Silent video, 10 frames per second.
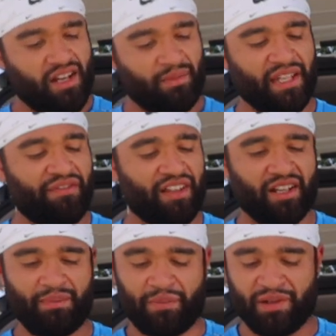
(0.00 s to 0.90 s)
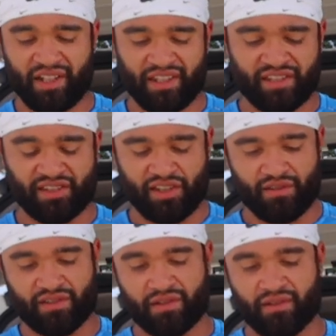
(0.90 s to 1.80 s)
I'm definitely going to be putting this to
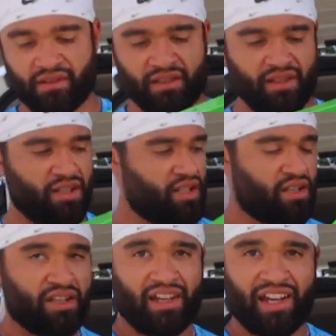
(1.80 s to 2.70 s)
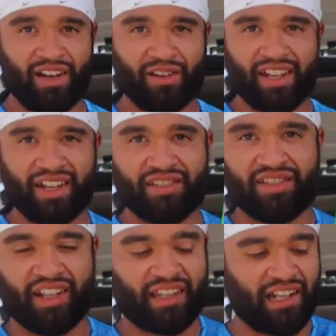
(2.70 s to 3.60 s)
use. Hell yeah.
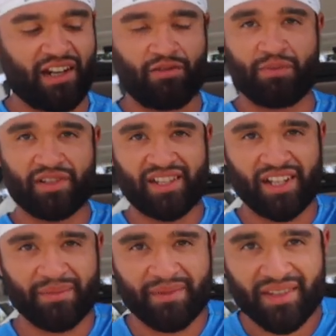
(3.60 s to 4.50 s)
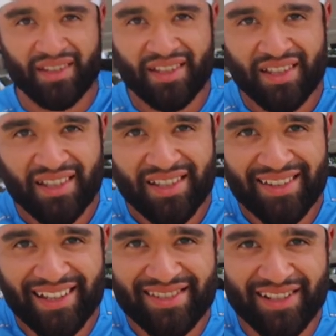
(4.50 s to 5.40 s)
Check that out one more time.
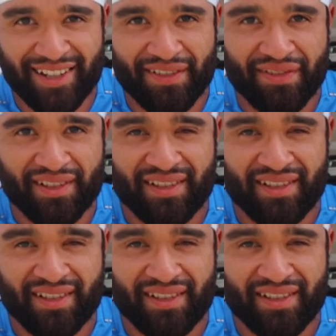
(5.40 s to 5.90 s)
That's tough.